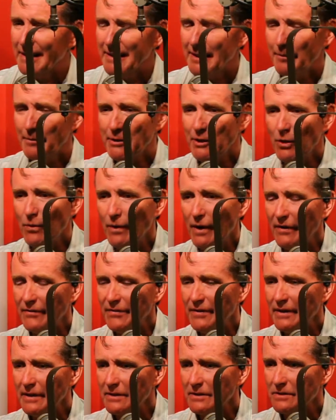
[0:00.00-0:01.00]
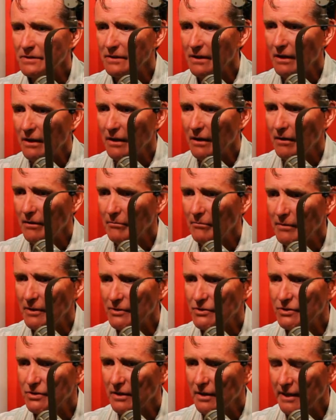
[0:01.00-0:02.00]
Yeah, but I think it's
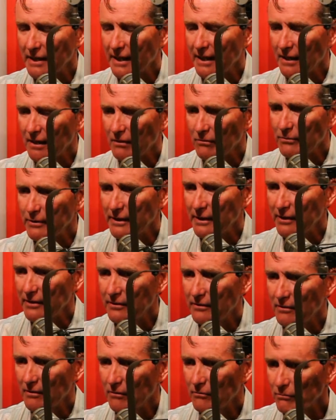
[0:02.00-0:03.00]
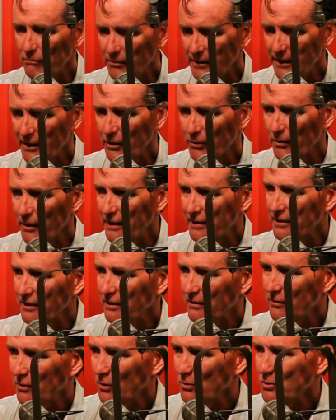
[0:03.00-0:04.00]
again, I'll reiterate
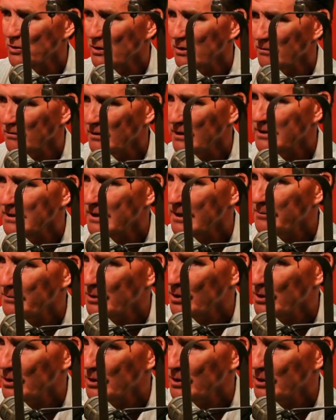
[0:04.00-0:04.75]
the notion of listening,